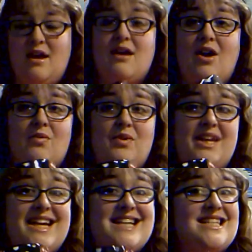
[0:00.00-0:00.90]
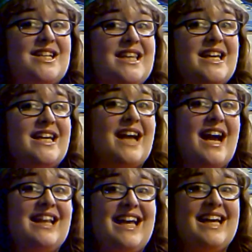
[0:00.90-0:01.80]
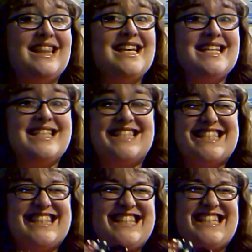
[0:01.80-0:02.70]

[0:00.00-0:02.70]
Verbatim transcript: a really nice little thing. I like this.